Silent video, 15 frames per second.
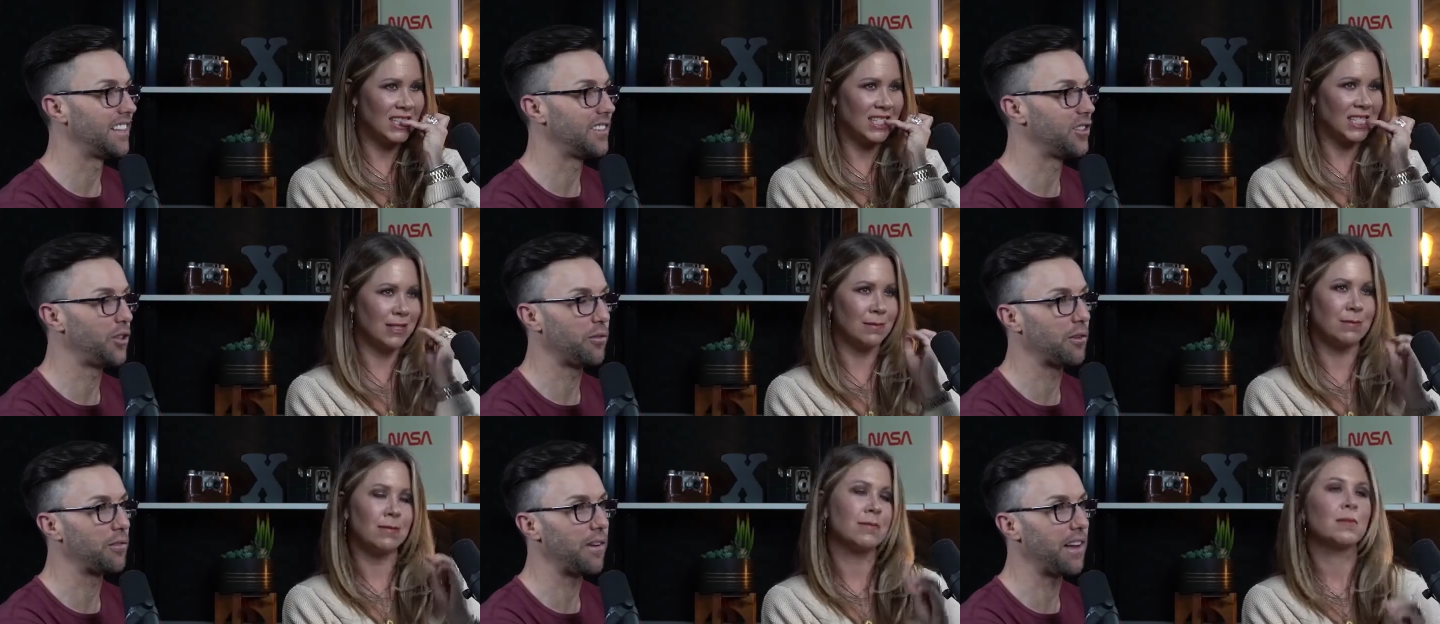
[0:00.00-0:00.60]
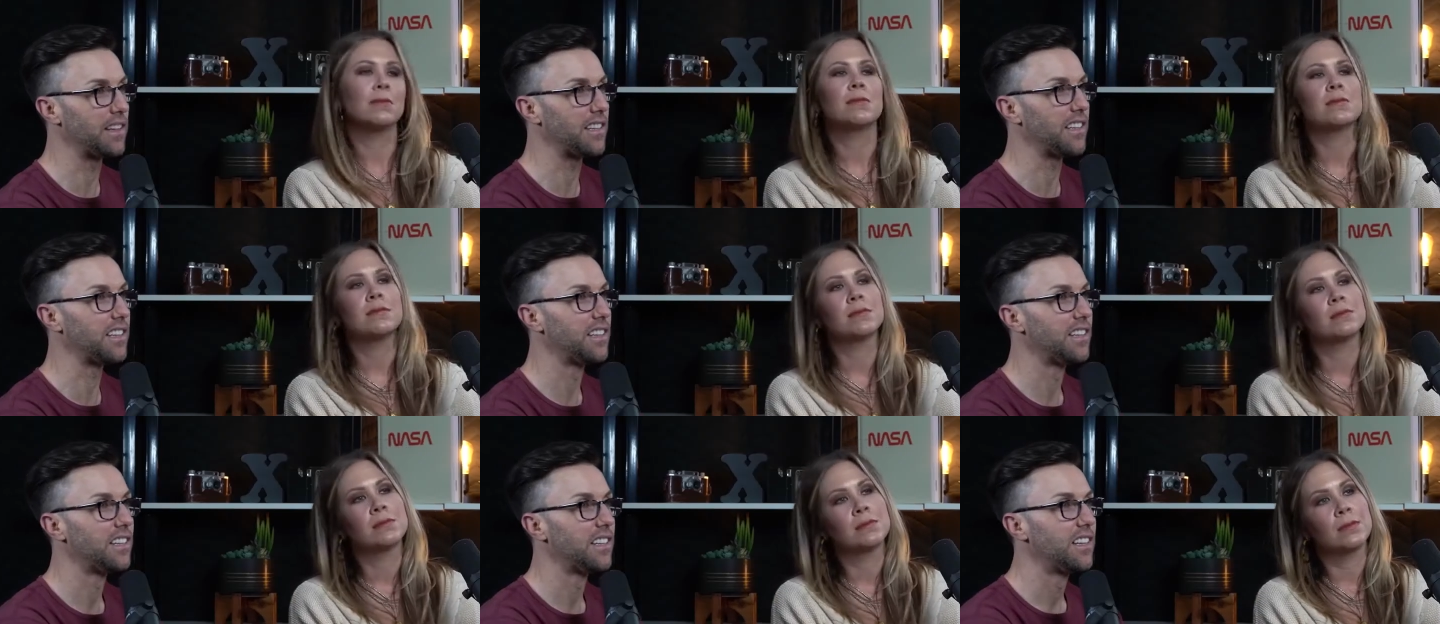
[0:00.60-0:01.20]
Speaker 1: then you refined
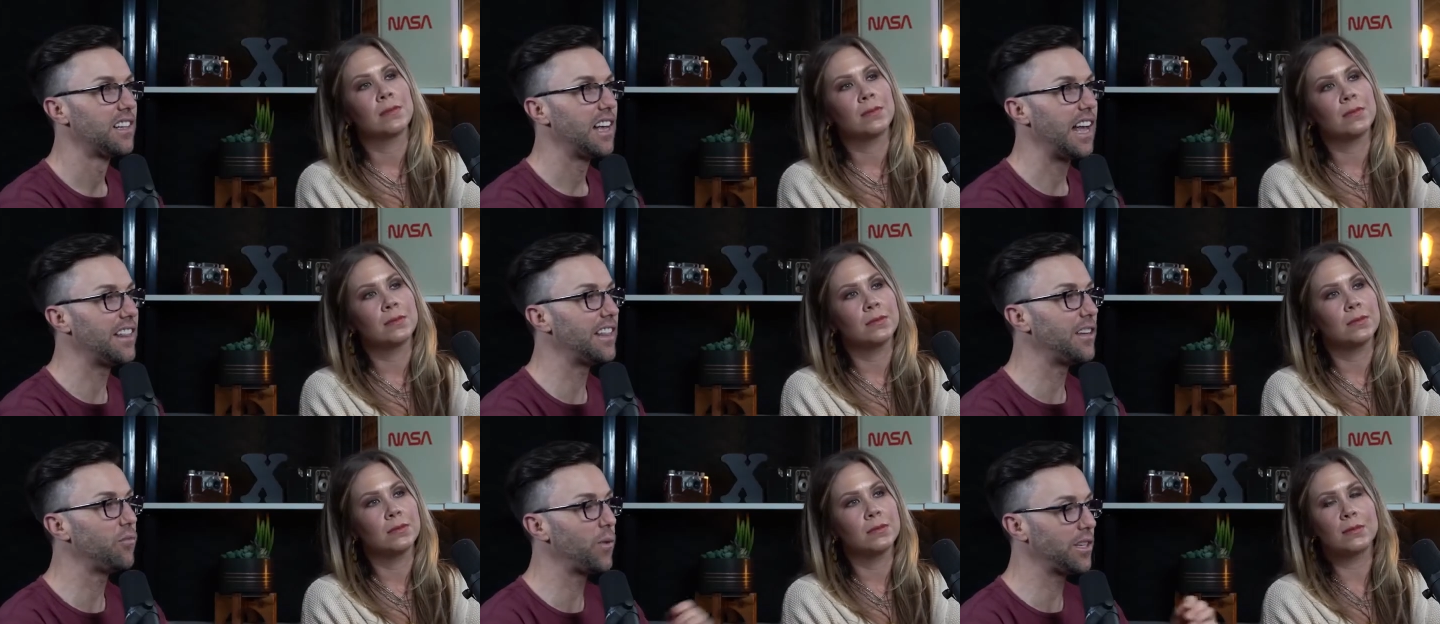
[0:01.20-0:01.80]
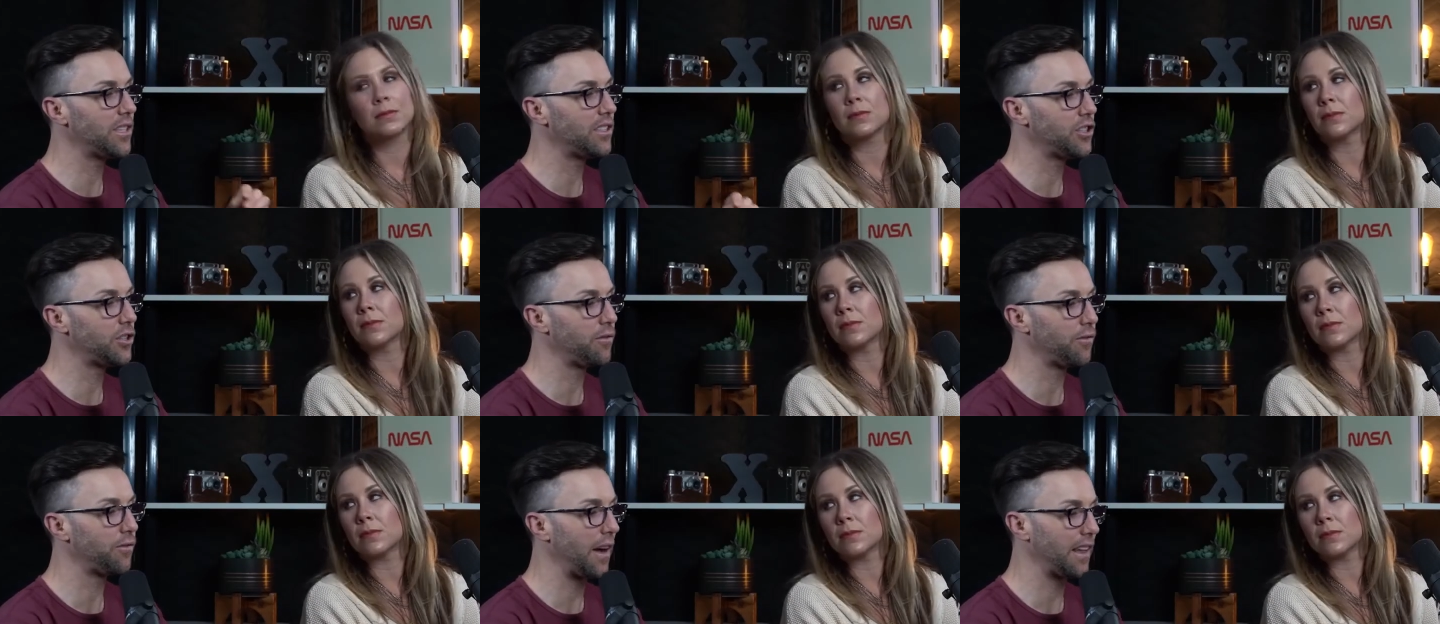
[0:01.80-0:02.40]
it. Yeah. And then when did
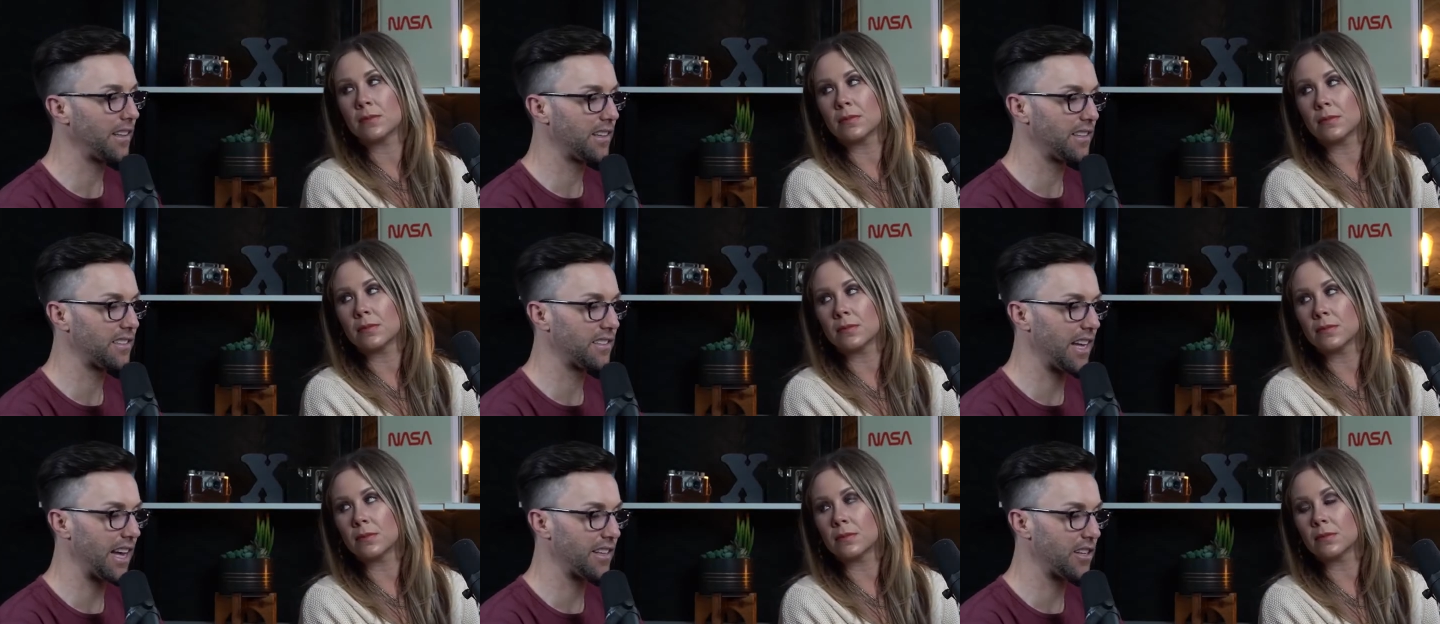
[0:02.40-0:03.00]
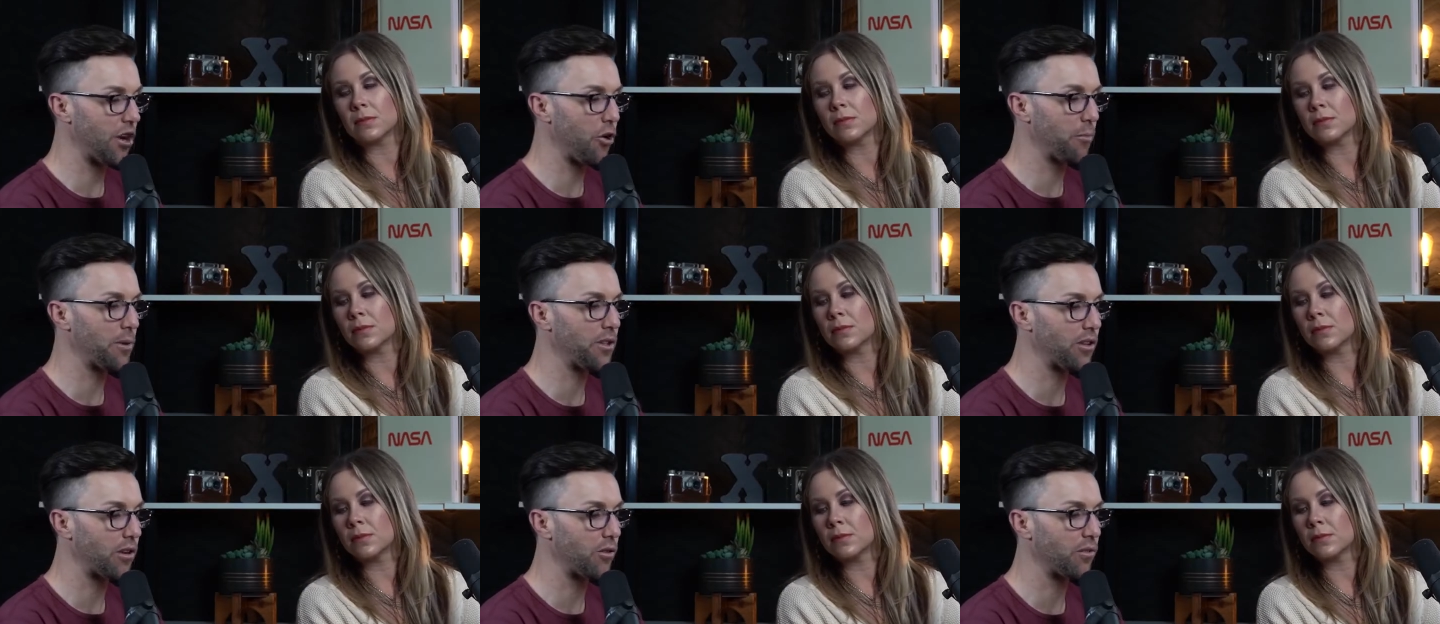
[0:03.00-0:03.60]
you finally decide to
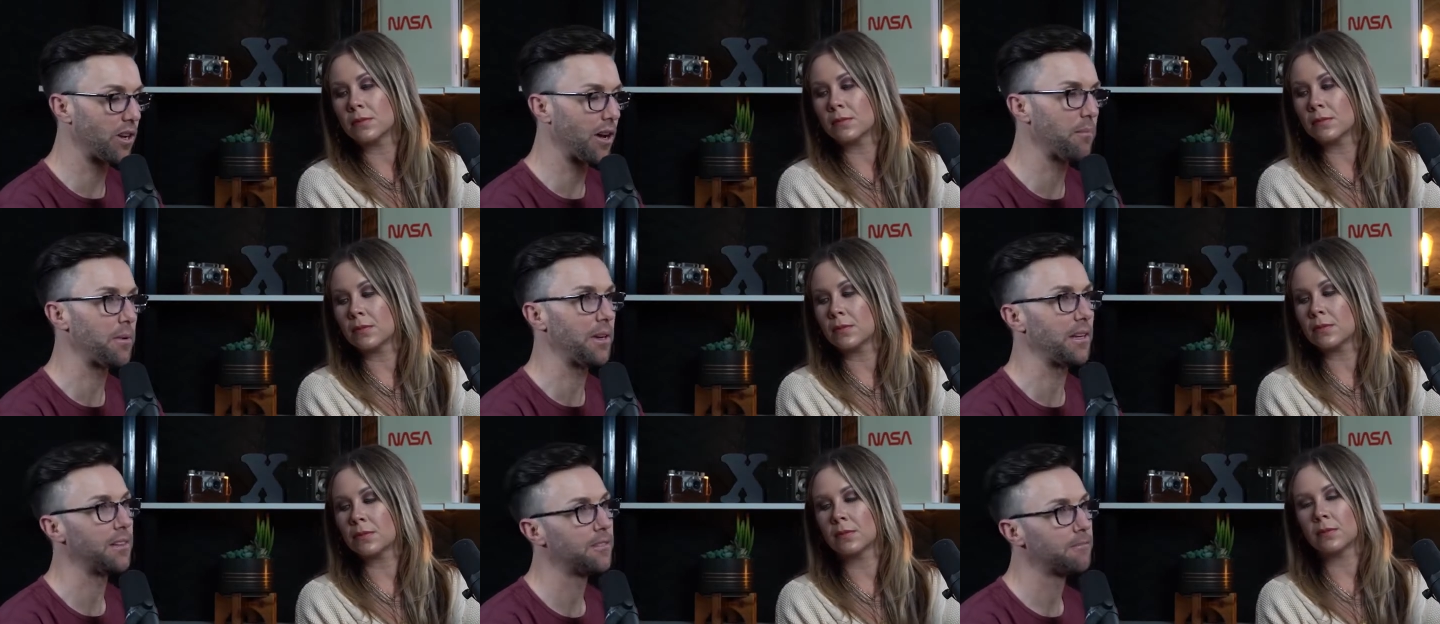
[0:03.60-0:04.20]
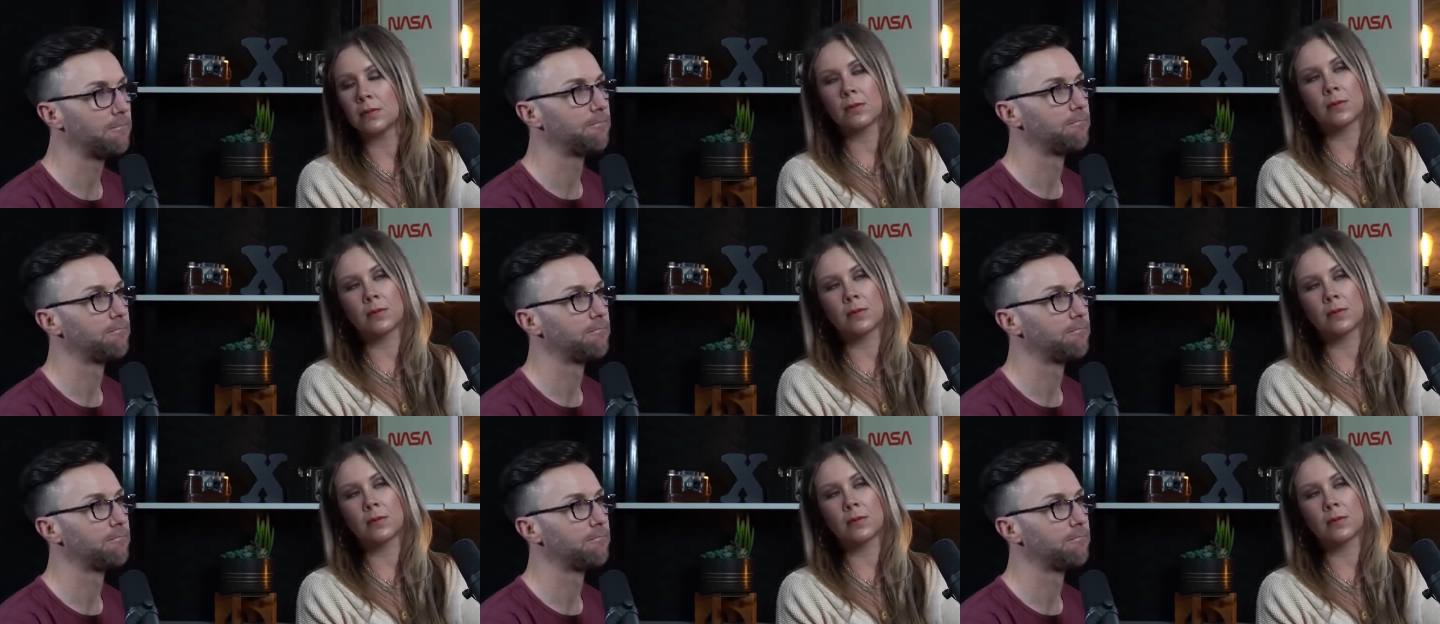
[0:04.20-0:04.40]
open your own company?